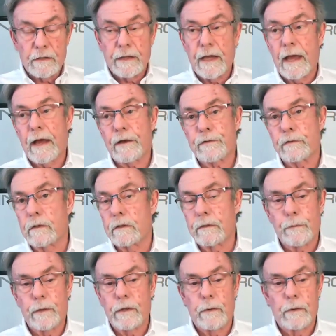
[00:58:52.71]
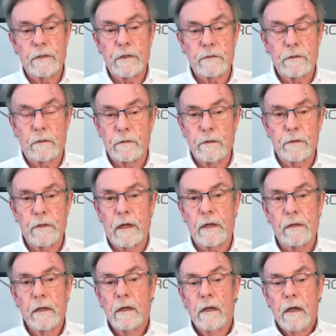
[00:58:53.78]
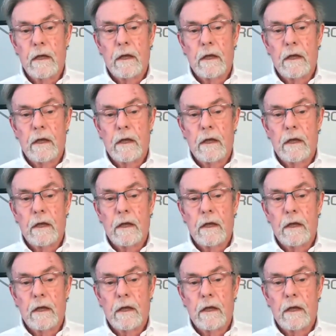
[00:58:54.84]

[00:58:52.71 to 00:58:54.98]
in the axle, and we, we just don't do that.